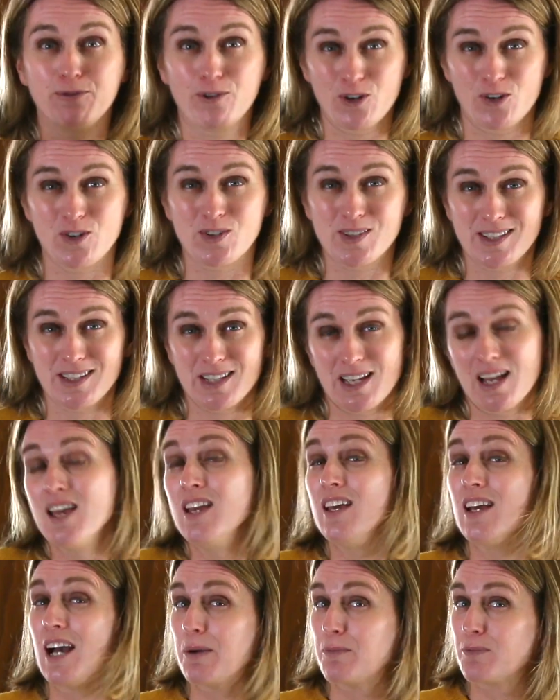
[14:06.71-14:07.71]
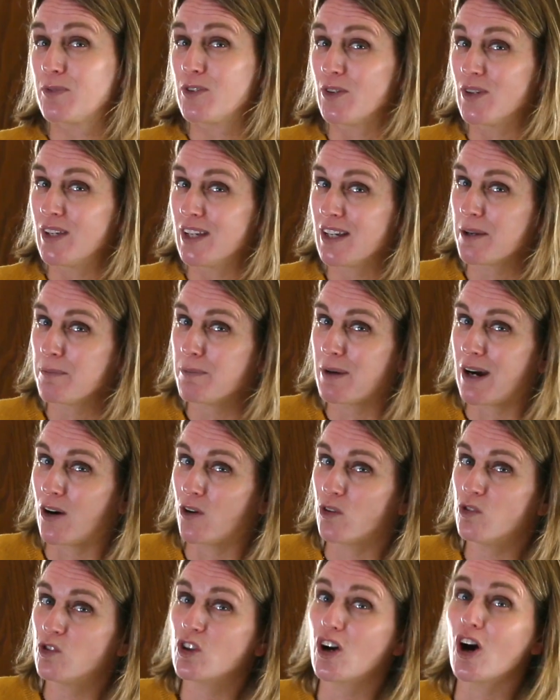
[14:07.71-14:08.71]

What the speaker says: first. I'm talking about